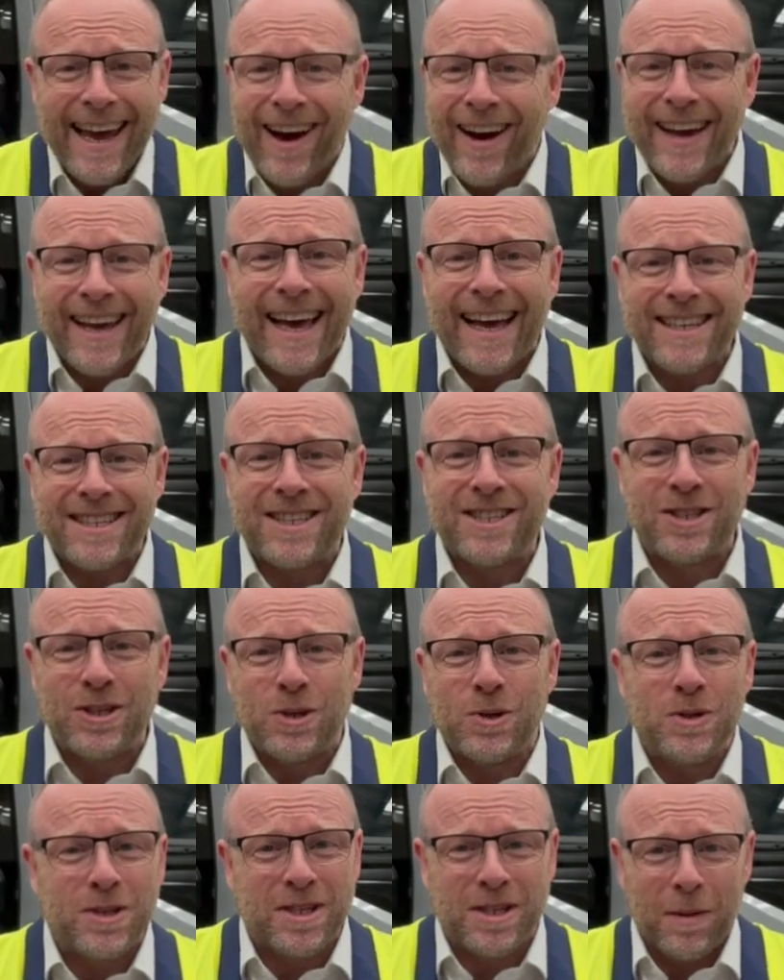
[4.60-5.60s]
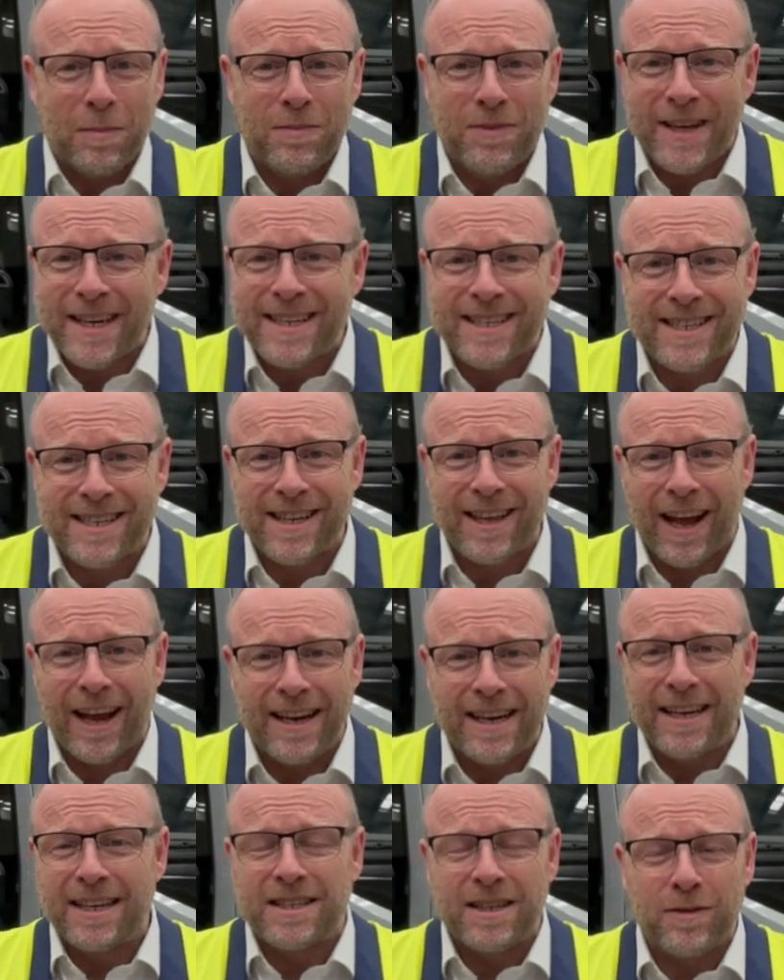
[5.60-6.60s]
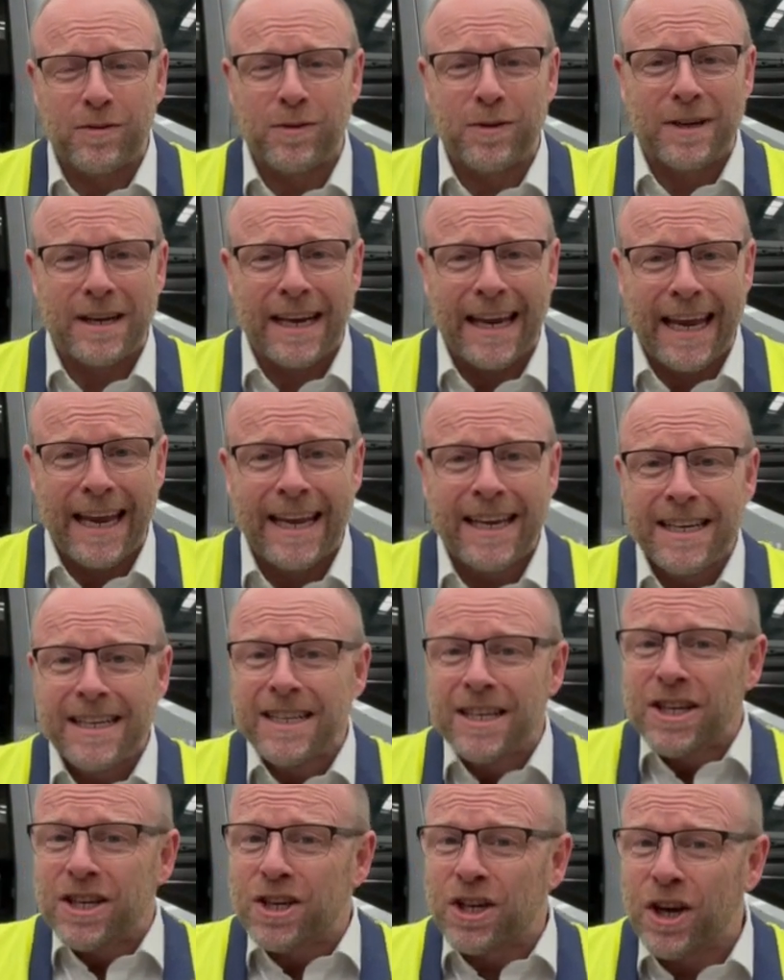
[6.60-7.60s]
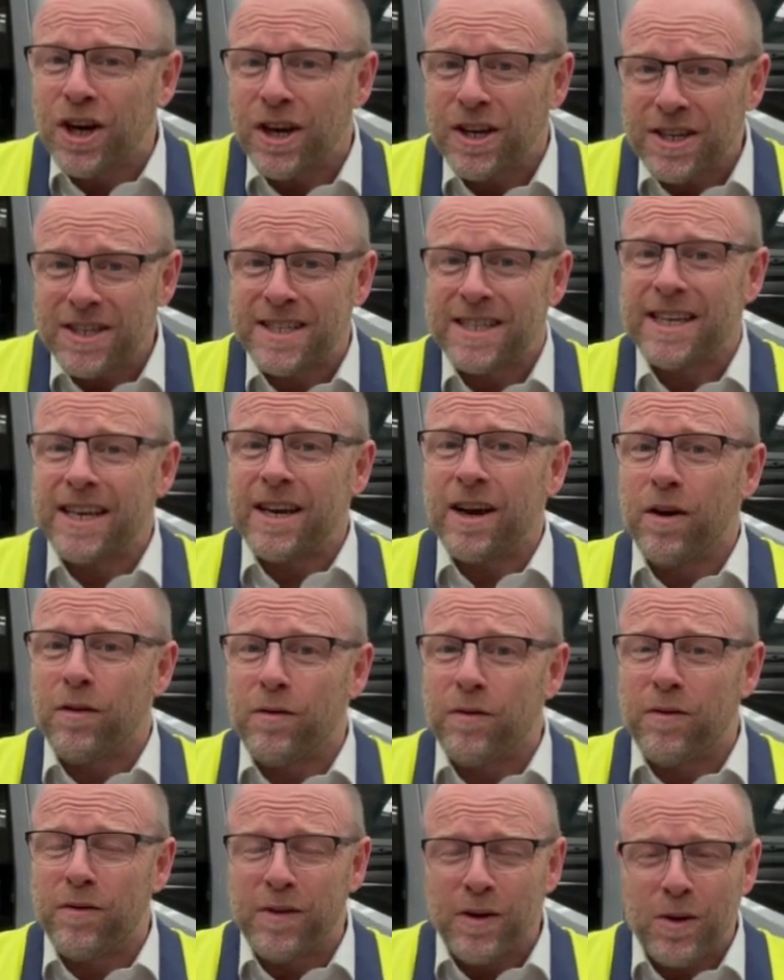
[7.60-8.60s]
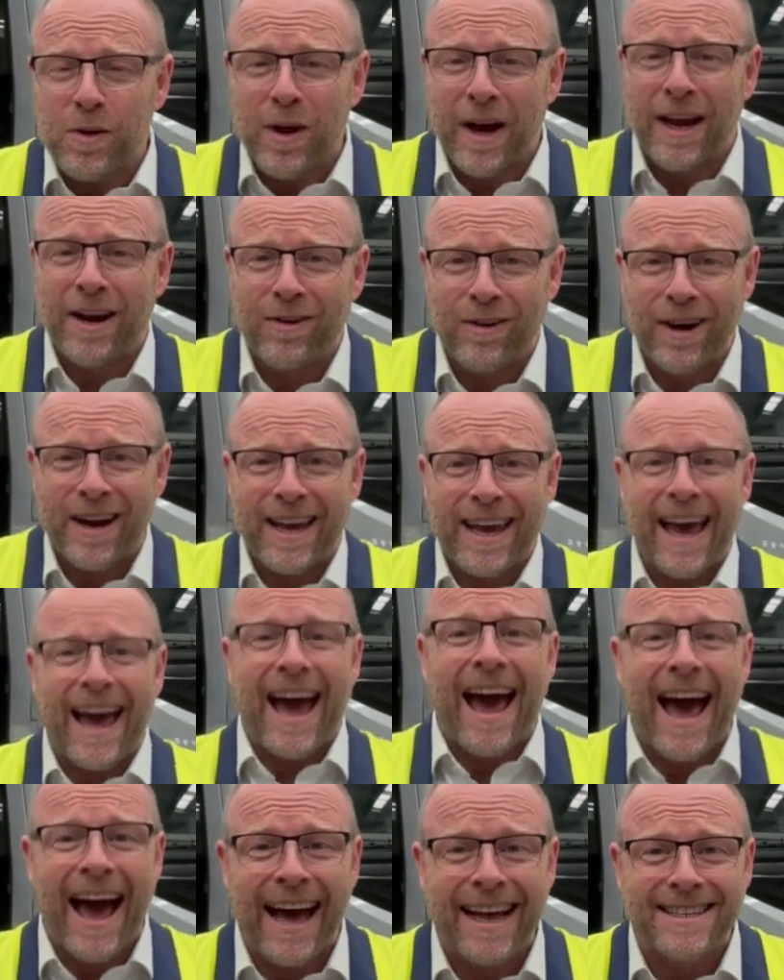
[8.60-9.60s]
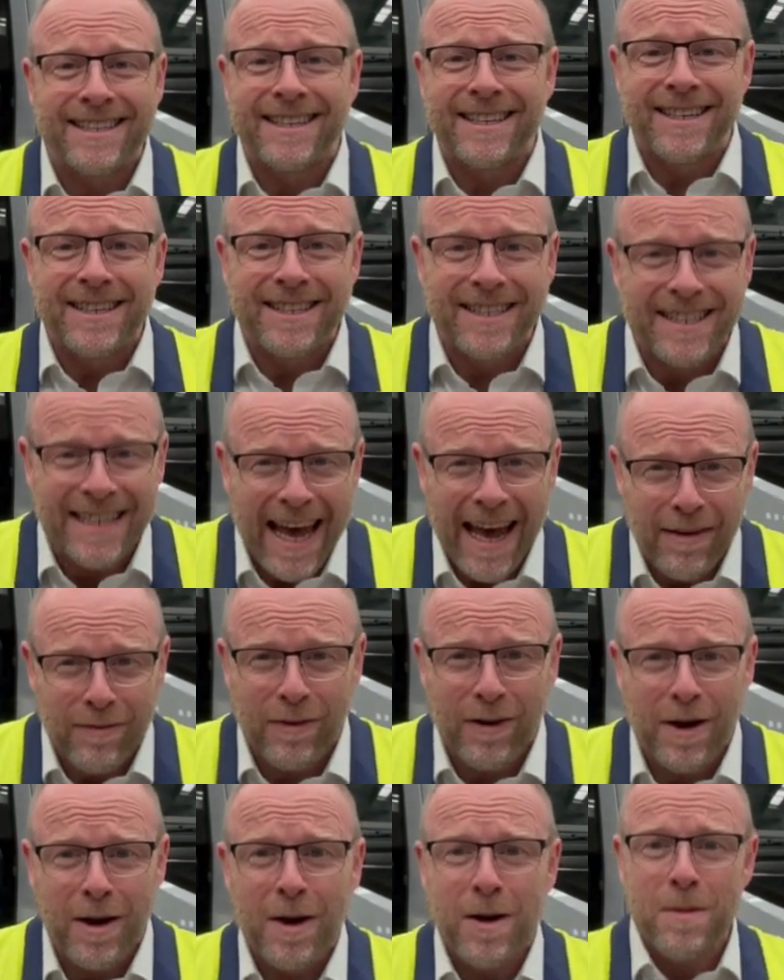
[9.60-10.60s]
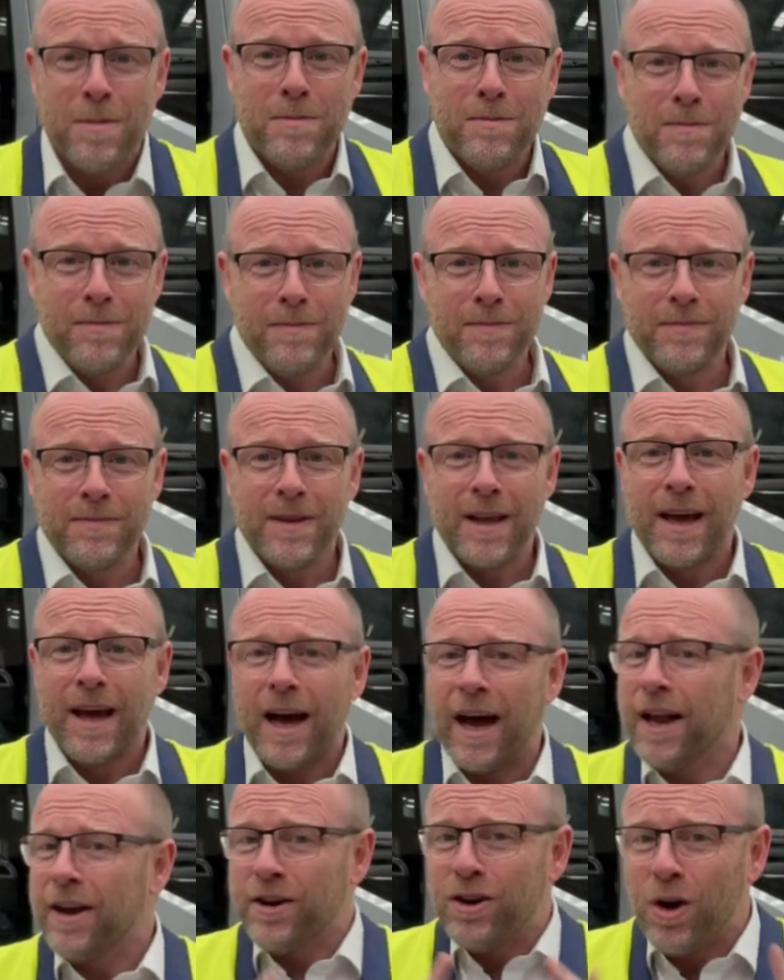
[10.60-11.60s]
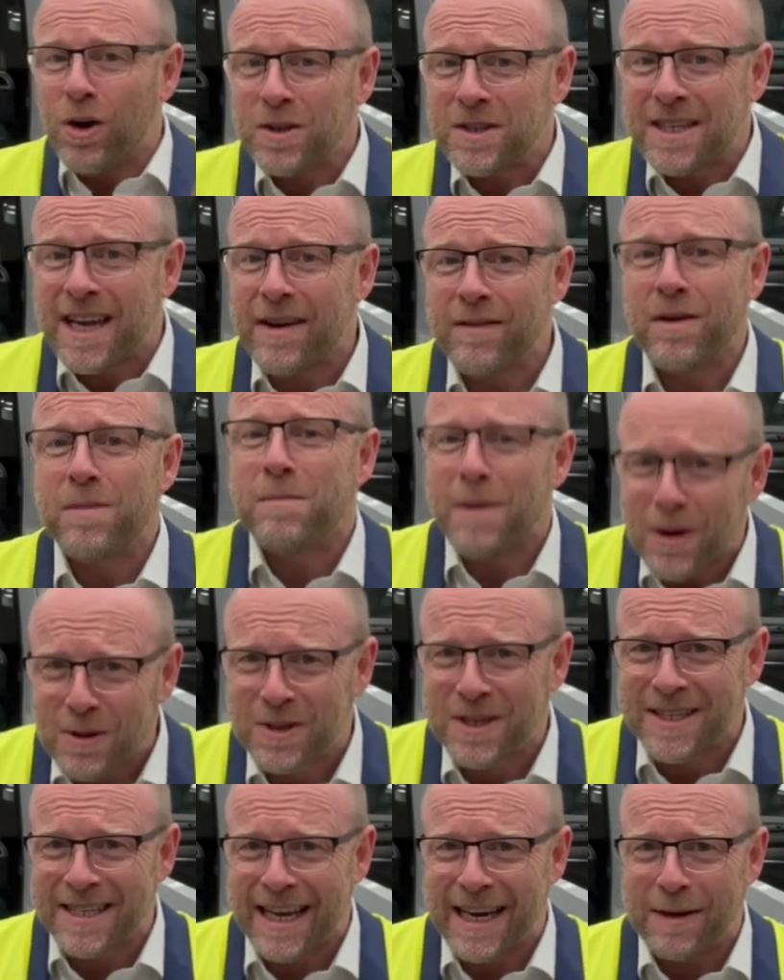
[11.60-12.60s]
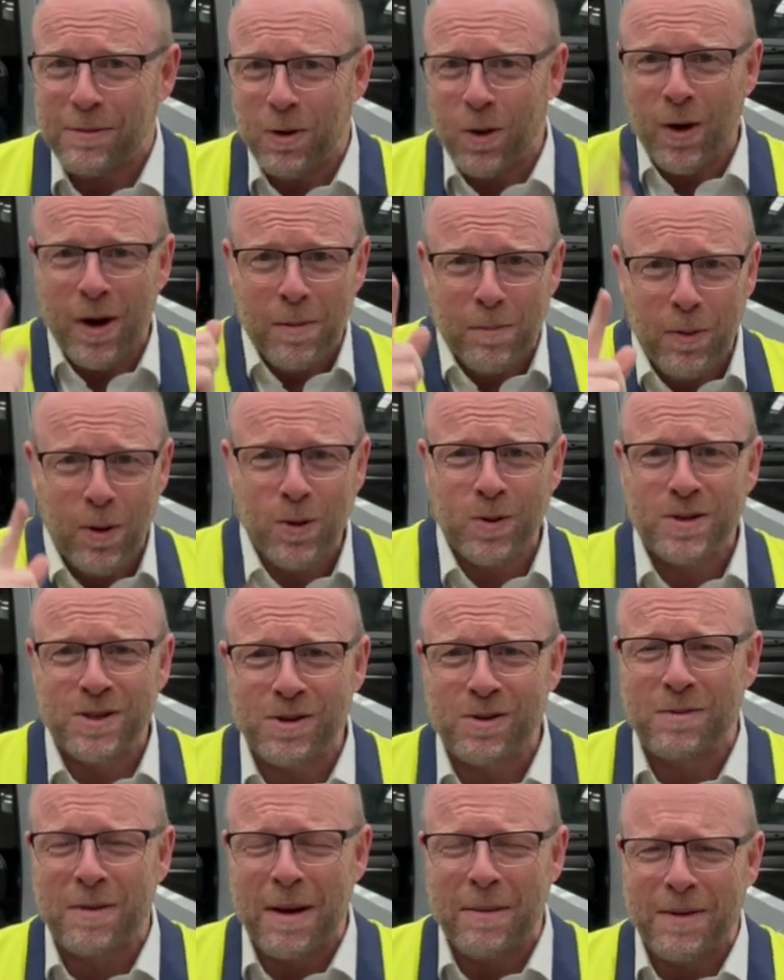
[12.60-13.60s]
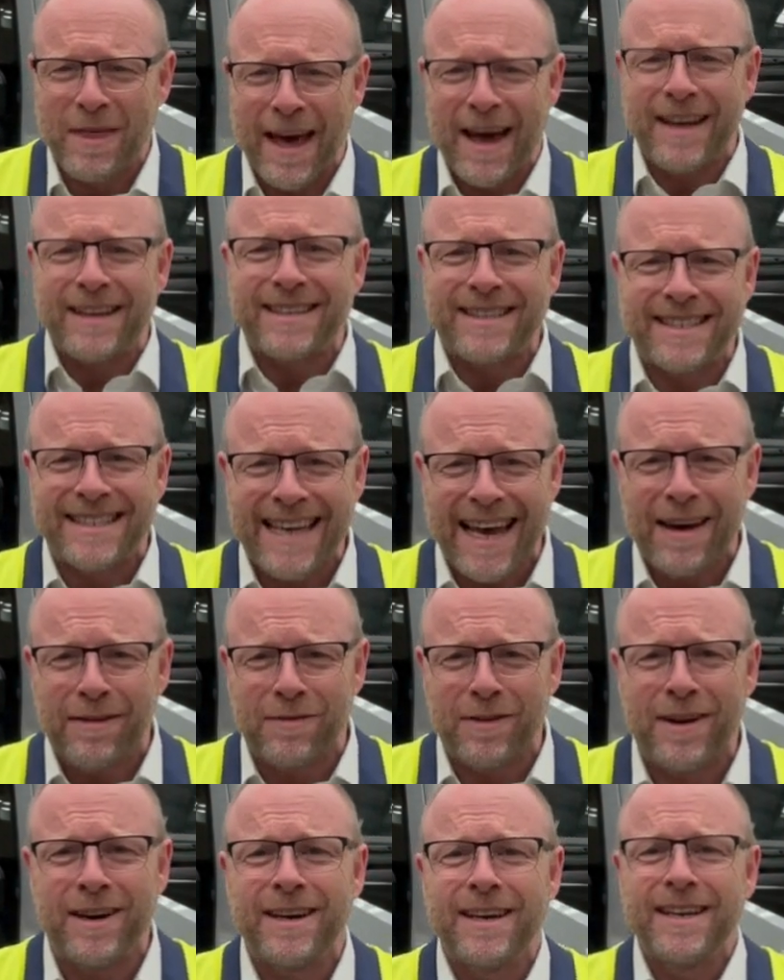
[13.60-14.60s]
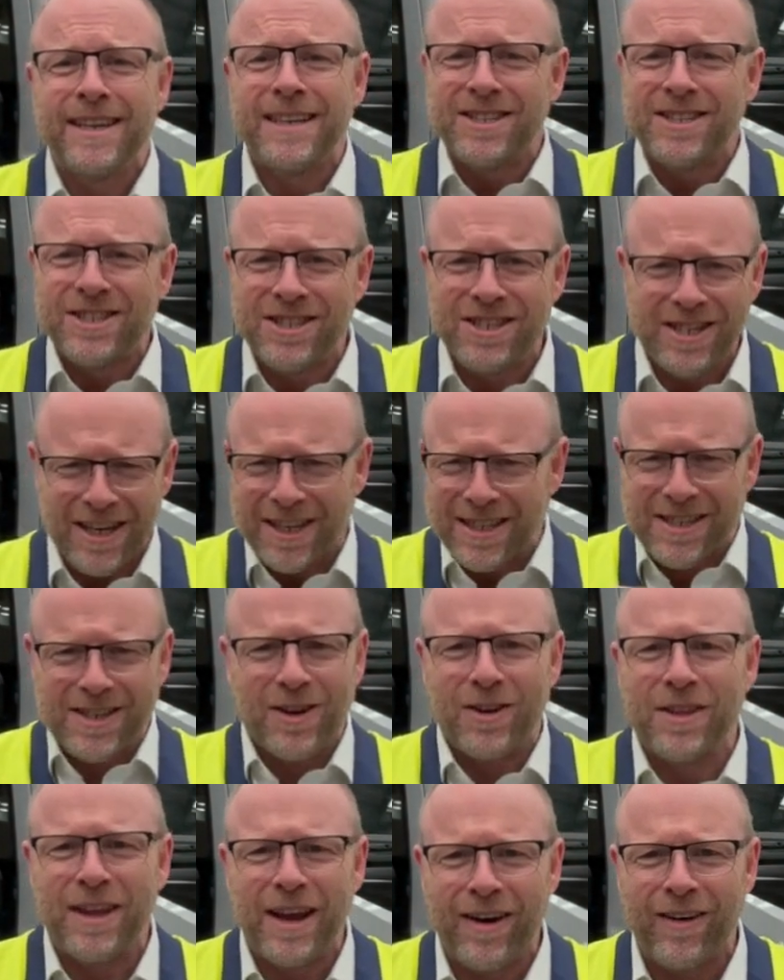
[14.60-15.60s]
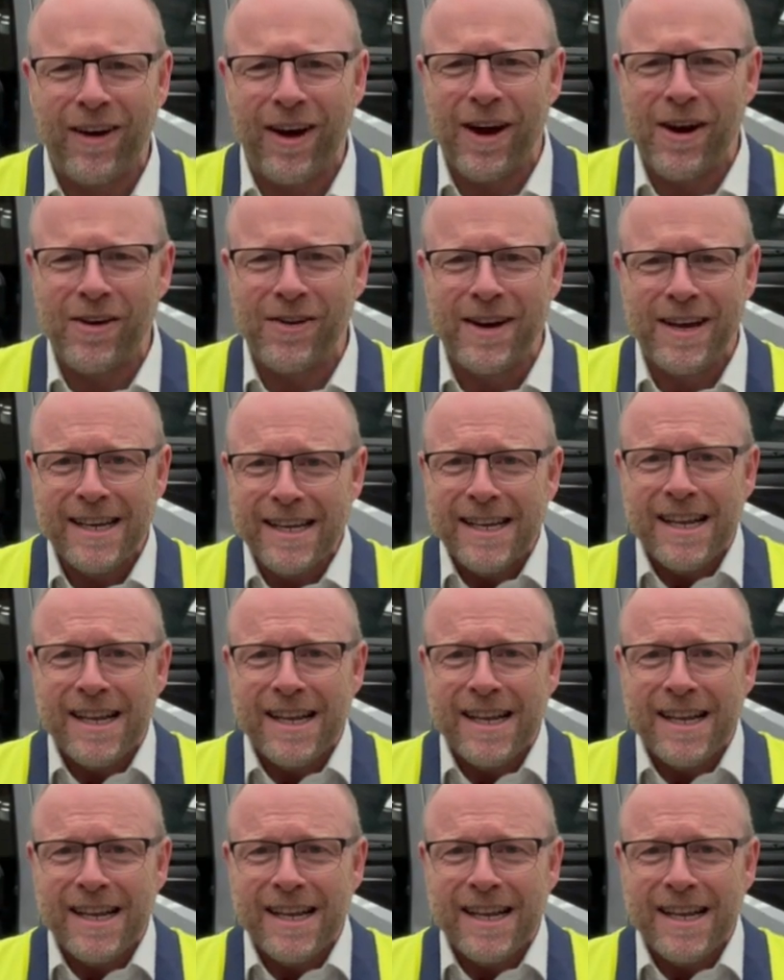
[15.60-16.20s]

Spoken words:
I get to do something slightly differently, courtesy of Phil Henrik at Tevva, not Tevva Motors anymore. Important to remember that, Tevva just on their own.